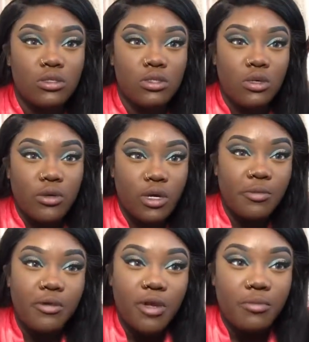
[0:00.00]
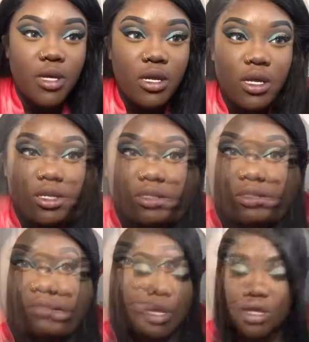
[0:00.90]
So I'll be right back,
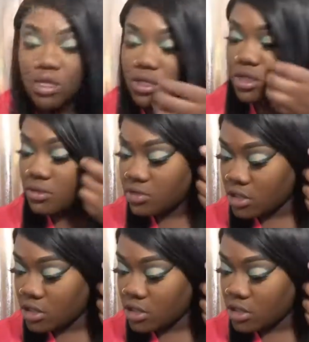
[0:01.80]
guys. So I ended up